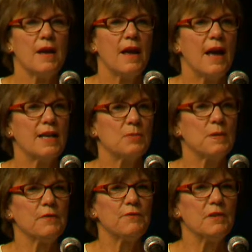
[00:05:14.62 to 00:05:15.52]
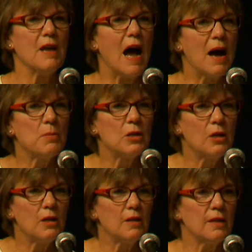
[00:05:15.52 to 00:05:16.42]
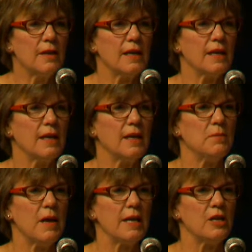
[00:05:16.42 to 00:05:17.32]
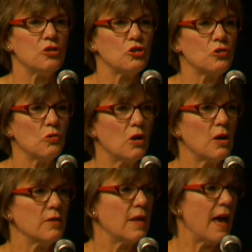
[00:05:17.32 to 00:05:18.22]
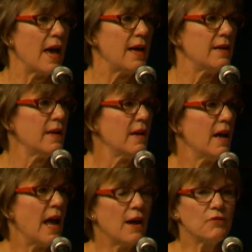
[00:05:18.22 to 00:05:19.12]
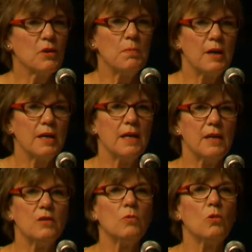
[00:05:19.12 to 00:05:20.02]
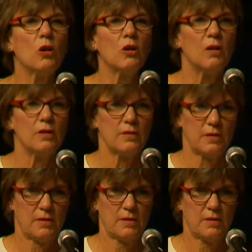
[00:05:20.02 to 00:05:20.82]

has been phenomenal in making sure that everybody in the world,